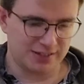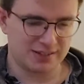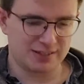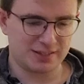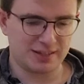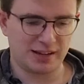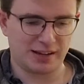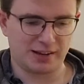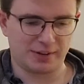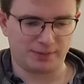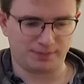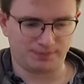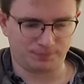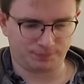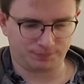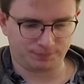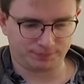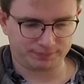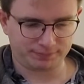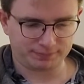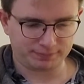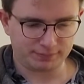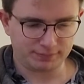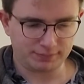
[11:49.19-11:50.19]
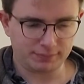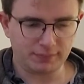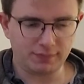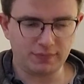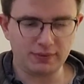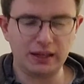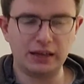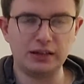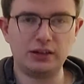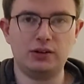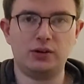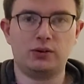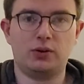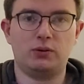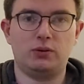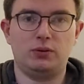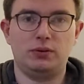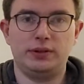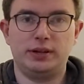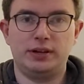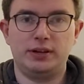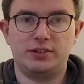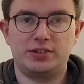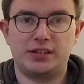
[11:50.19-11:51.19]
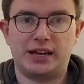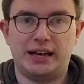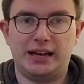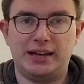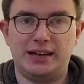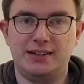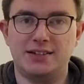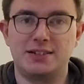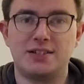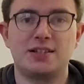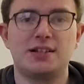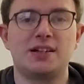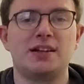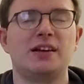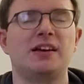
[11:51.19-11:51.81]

So look at all those colours.